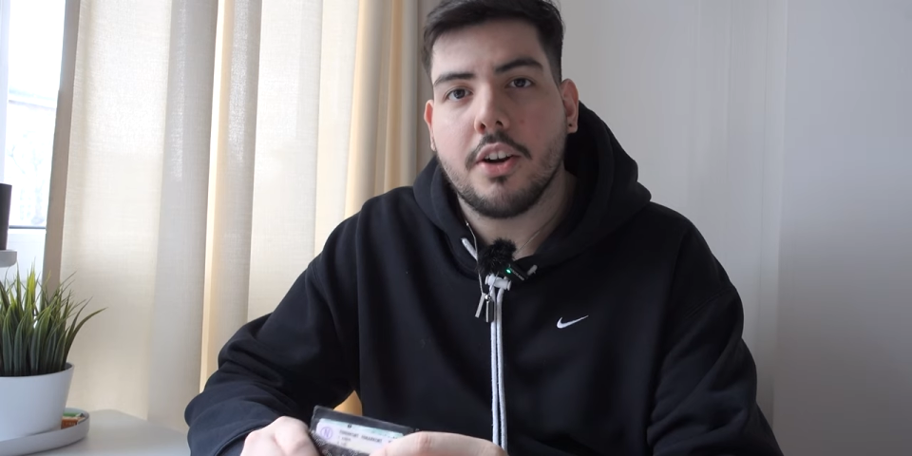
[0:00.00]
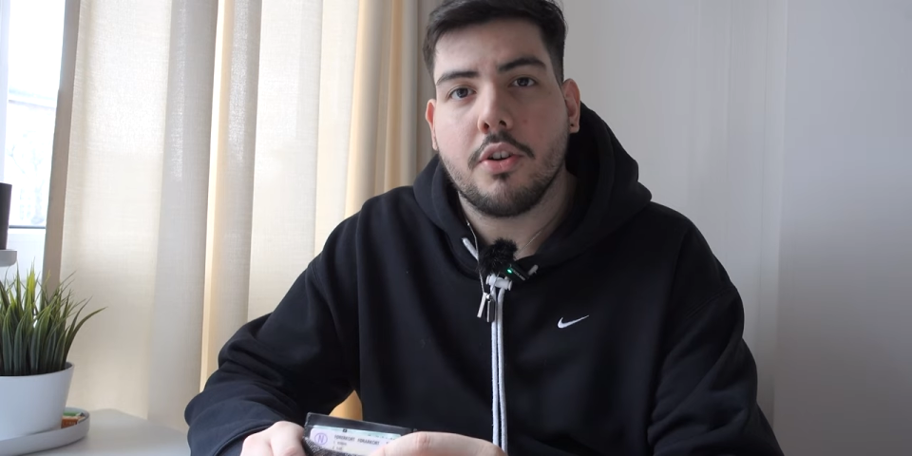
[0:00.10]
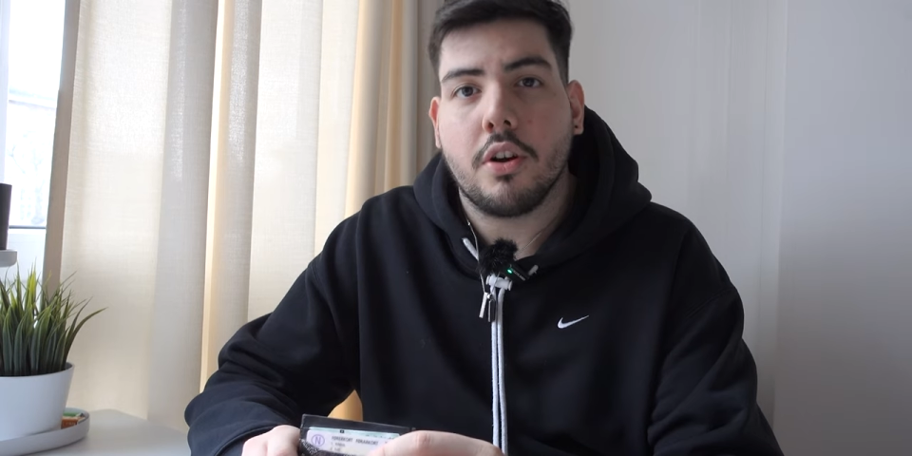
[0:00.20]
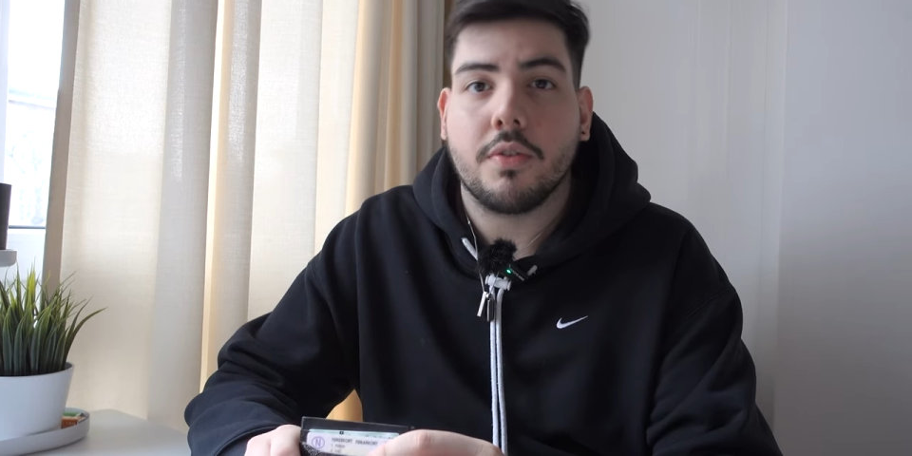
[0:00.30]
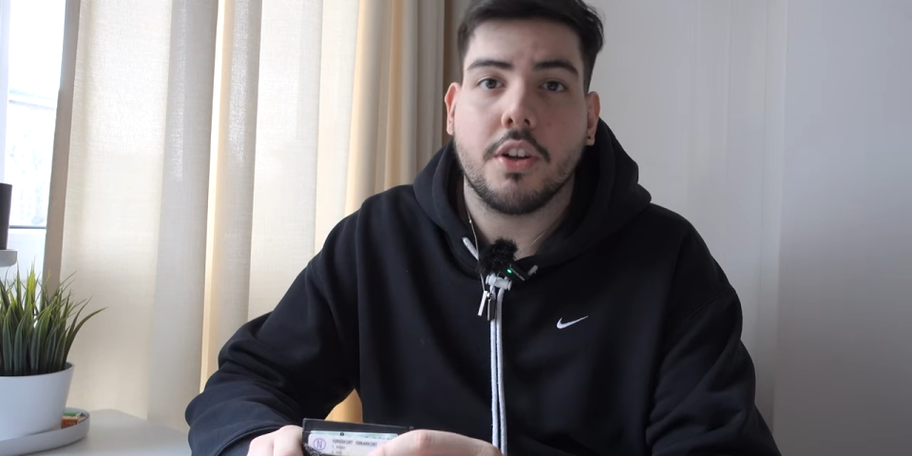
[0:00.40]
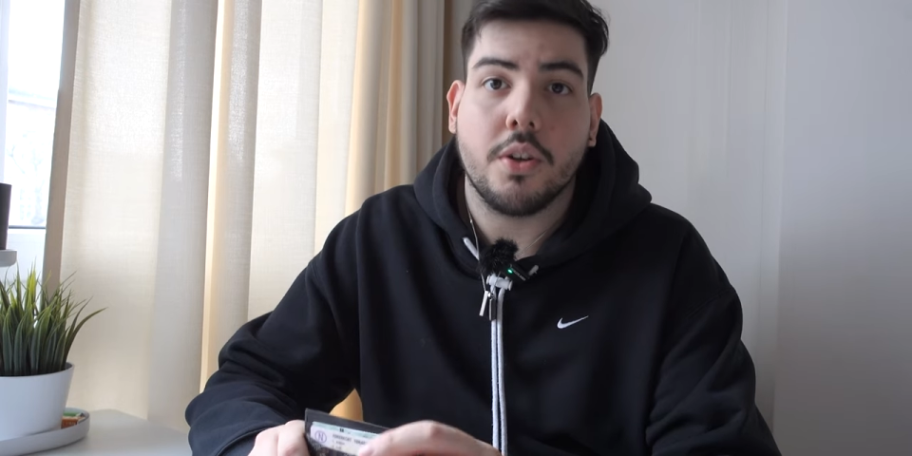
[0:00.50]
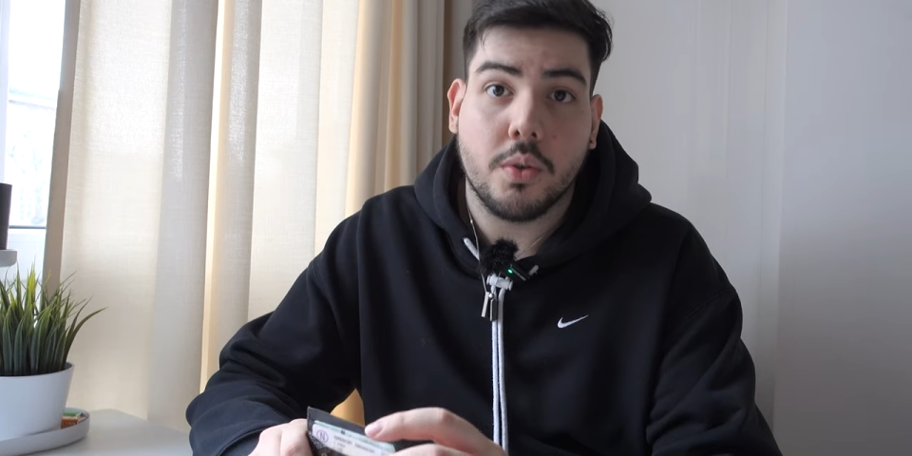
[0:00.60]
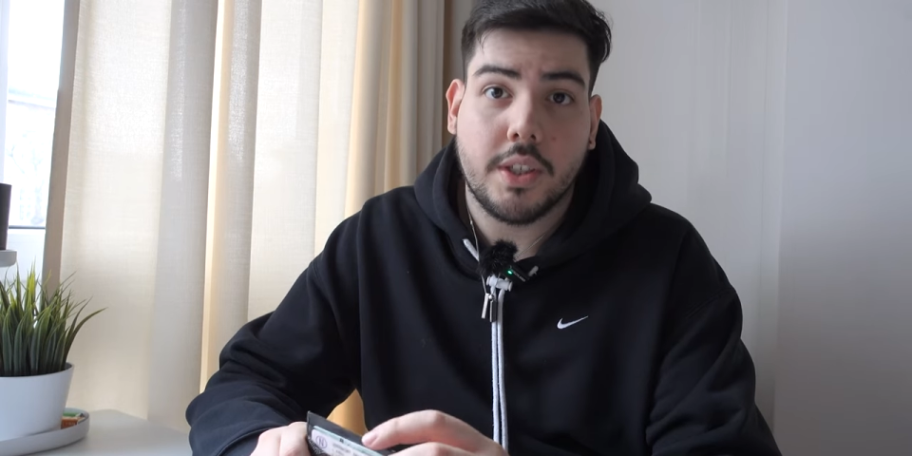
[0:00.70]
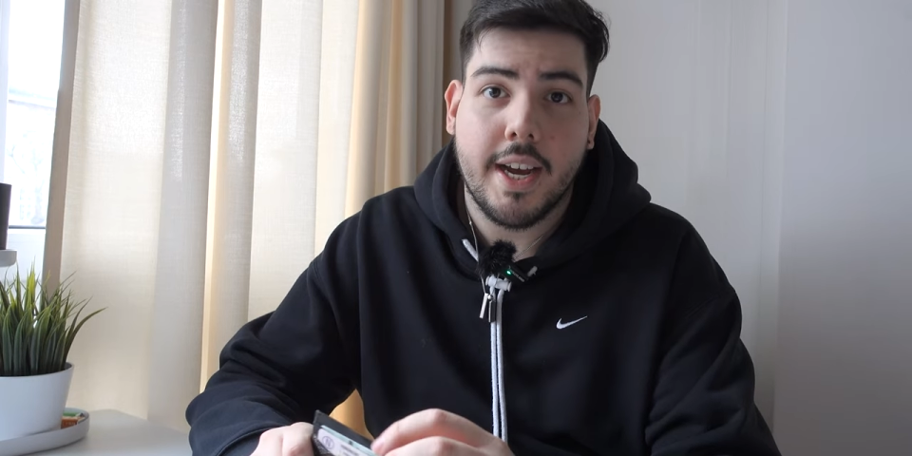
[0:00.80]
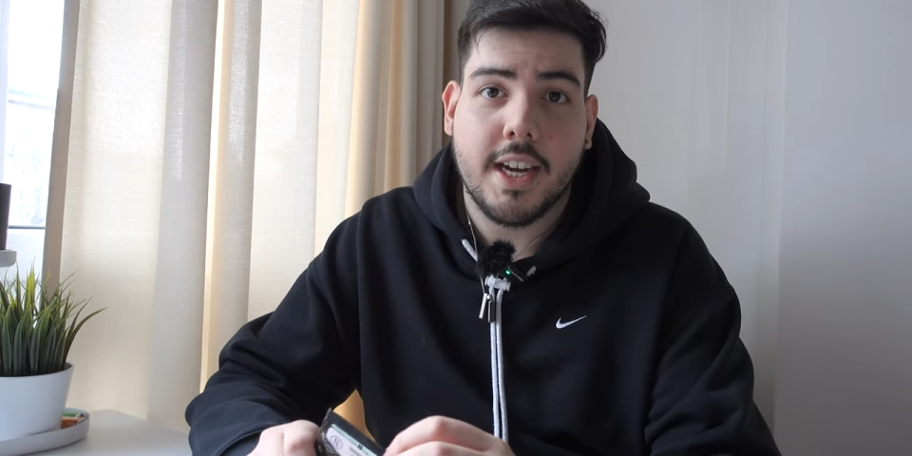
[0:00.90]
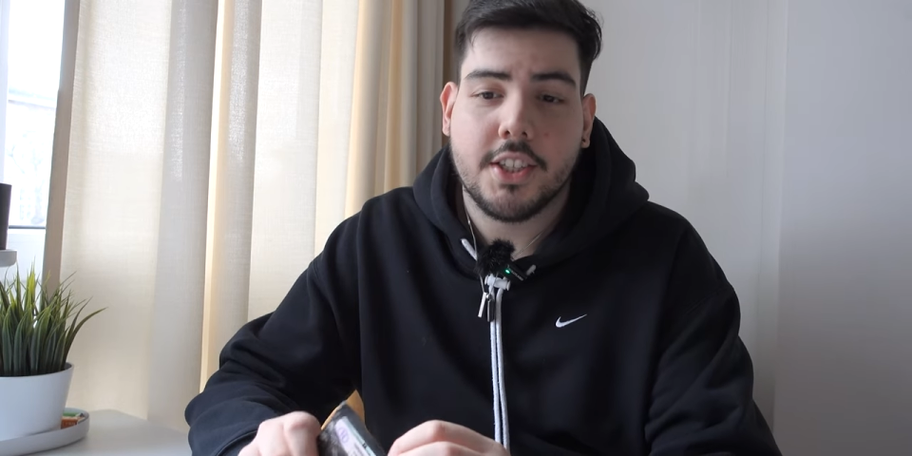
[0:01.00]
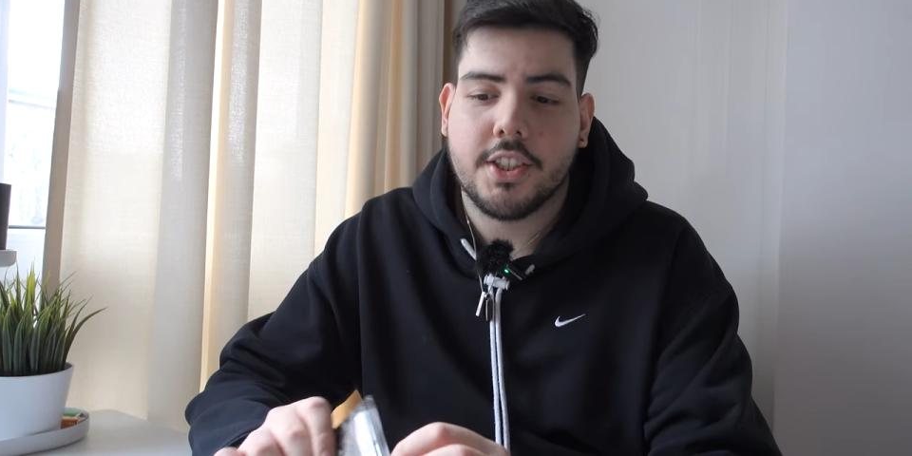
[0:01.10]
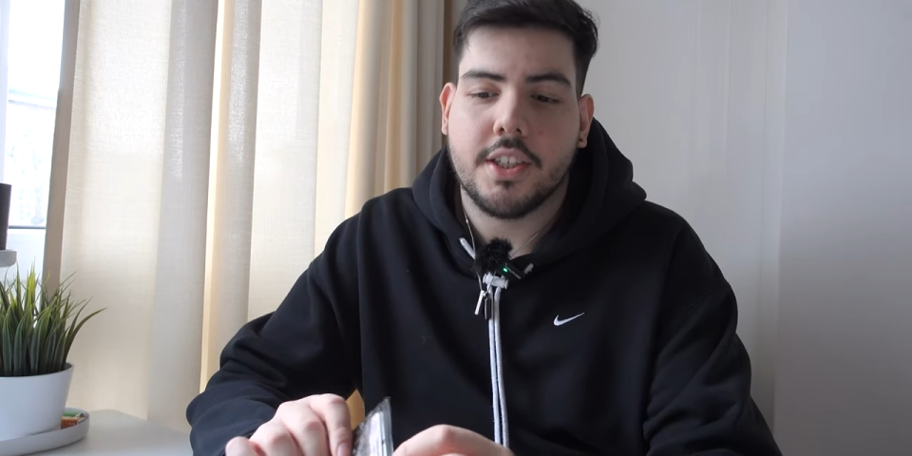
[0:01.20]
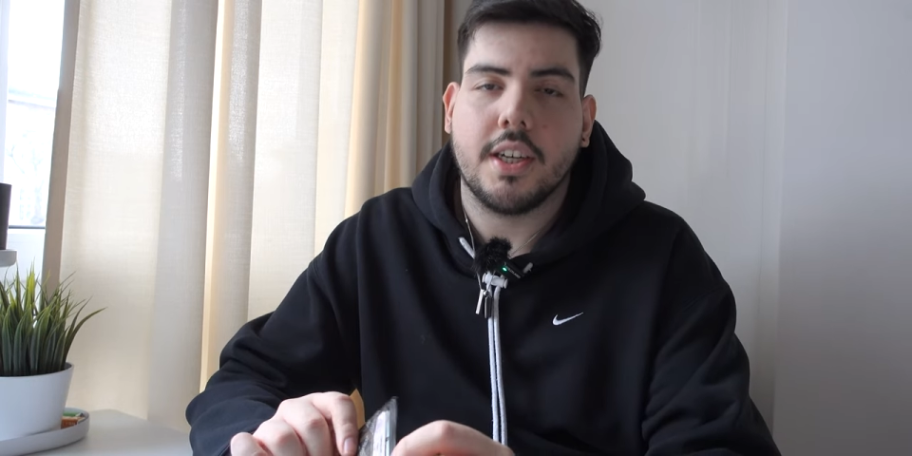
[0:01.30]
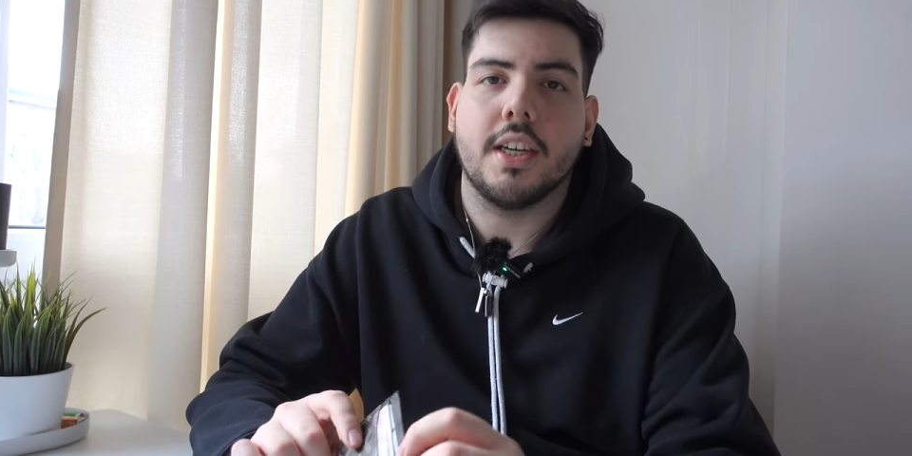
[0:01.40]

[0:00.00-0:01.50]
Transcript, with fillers: I don't often use cash.